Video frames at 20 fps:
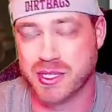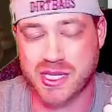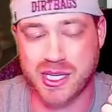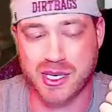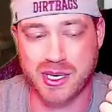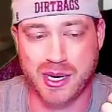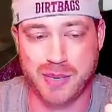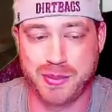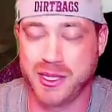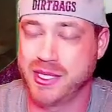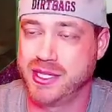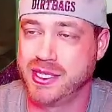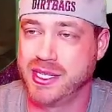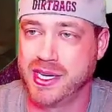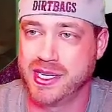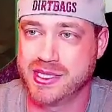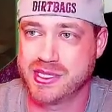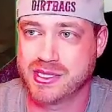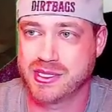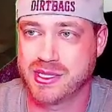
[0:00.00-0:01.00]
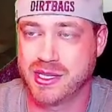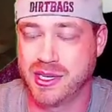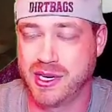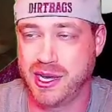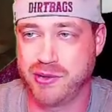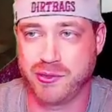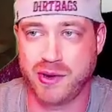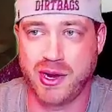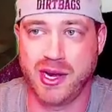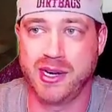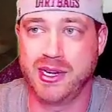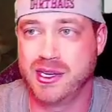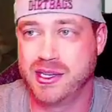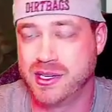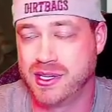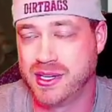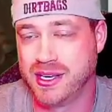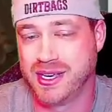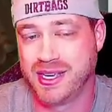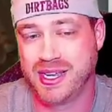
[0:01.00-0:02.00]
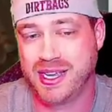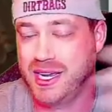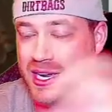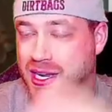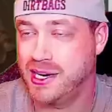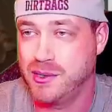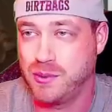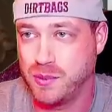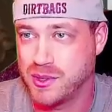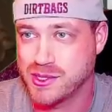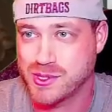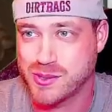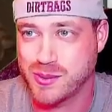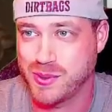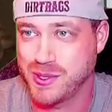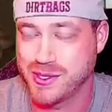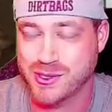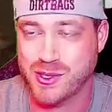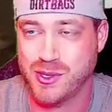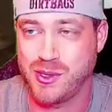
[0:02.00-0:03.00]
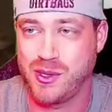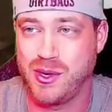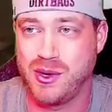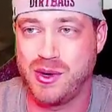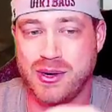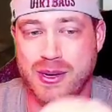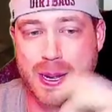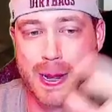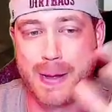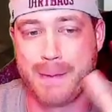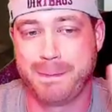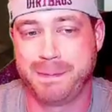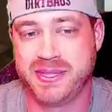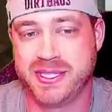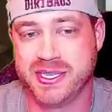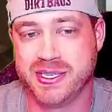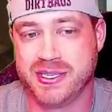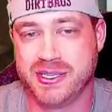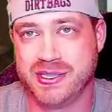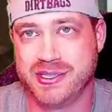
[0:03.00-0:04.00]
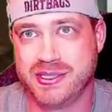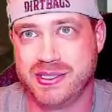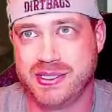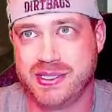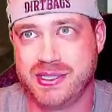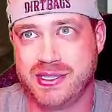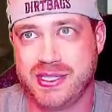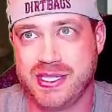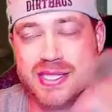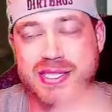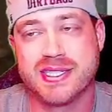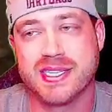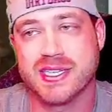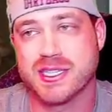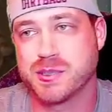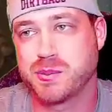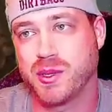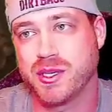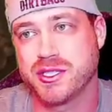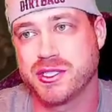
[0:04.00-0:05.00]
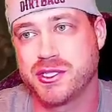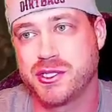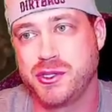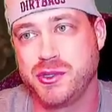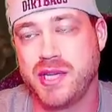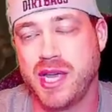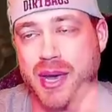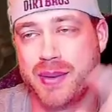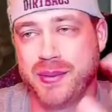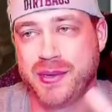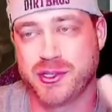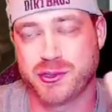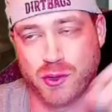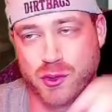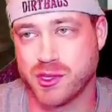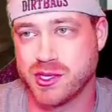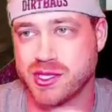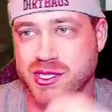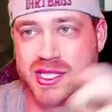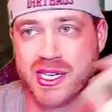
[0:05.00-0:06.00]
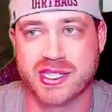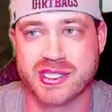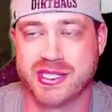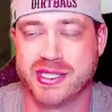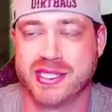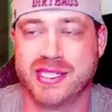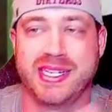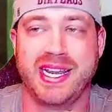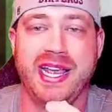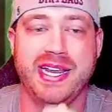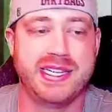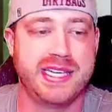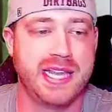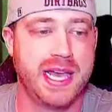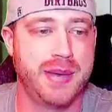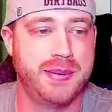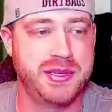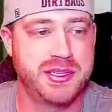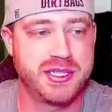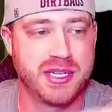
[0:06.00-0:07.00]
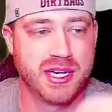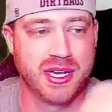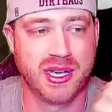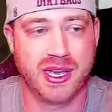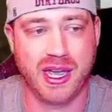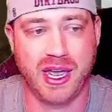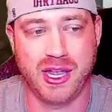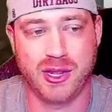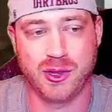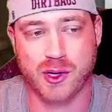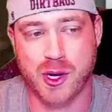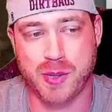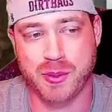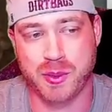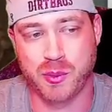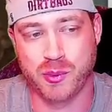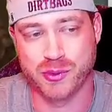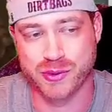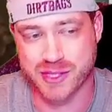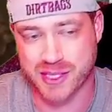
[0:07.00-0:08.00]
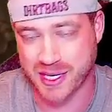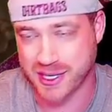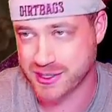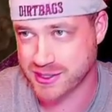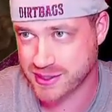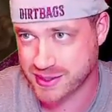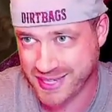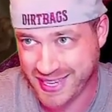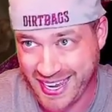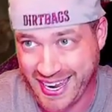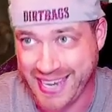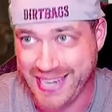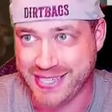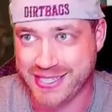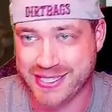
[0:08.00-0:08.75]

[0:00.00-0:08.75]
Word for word: I, I played knights. The knight ran in, hit it once with its claw, did d6 plus 2 damage, rolled a 6 and did 8 damage. And look how many wounds he has 8.